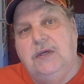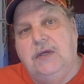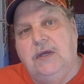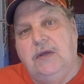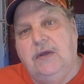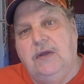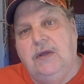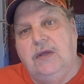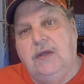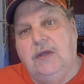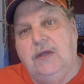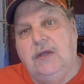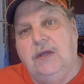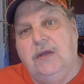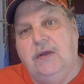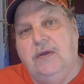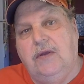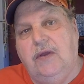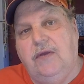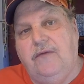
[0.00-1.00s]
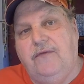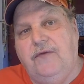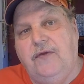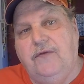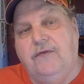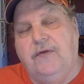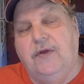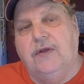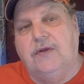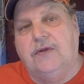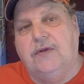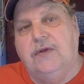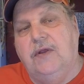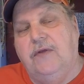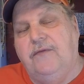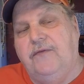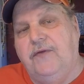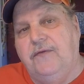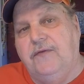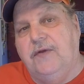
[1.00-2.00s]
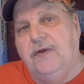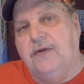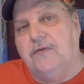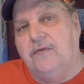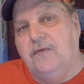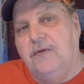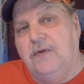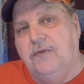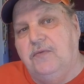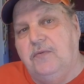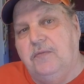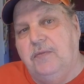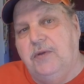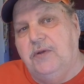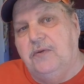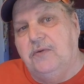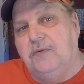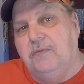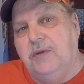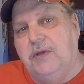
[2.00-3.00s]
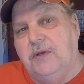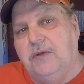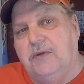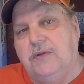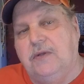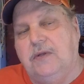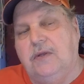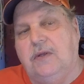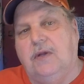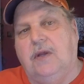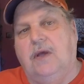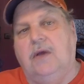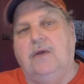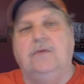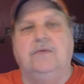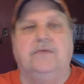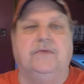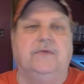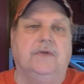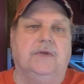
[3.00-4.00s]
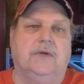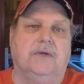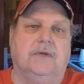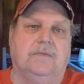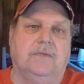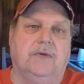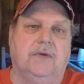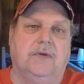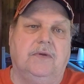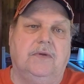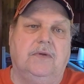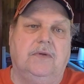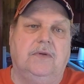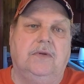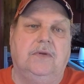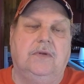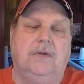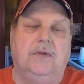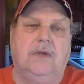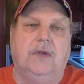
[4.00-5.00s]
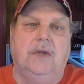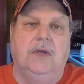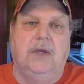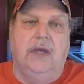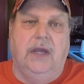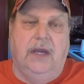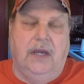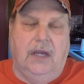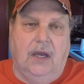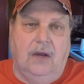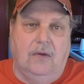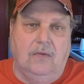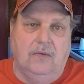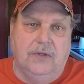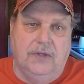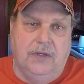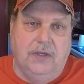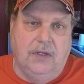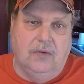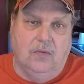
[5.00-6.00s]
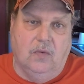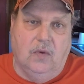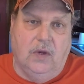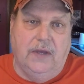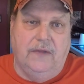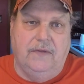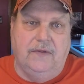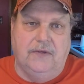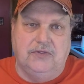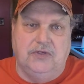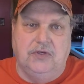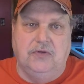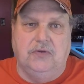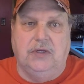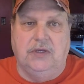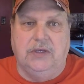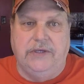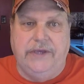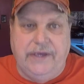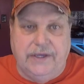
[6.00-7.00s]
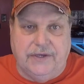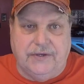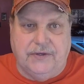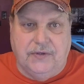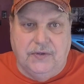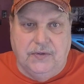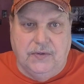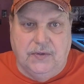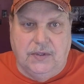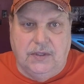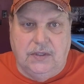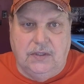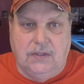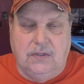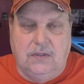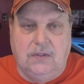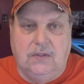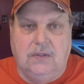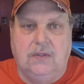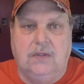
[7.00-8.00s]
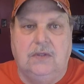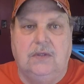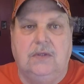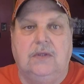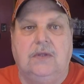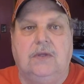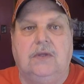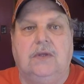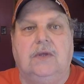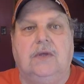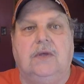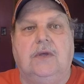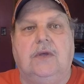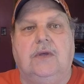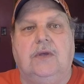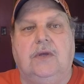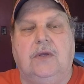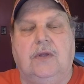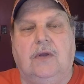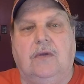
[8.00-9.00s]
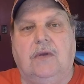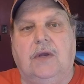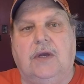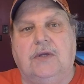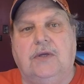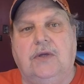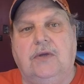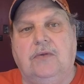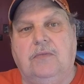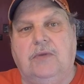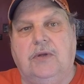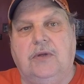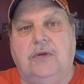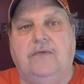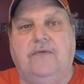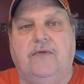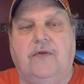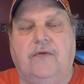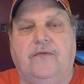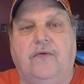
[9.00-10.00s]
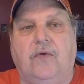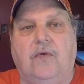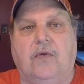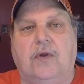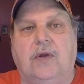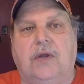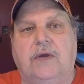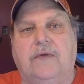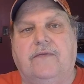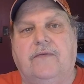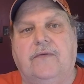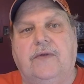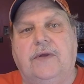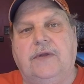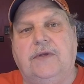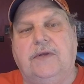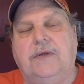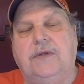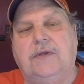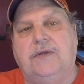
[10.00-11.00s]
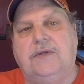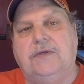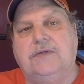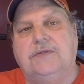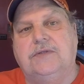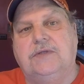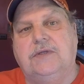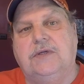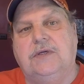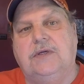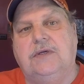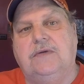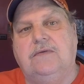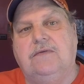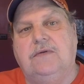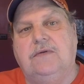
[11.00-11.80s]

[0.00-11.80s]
if you've got the room to build a building, it'll hold the lumber and hold it in a way that you can get to it. You know, like you can maneuver a forklift around in there and stuff.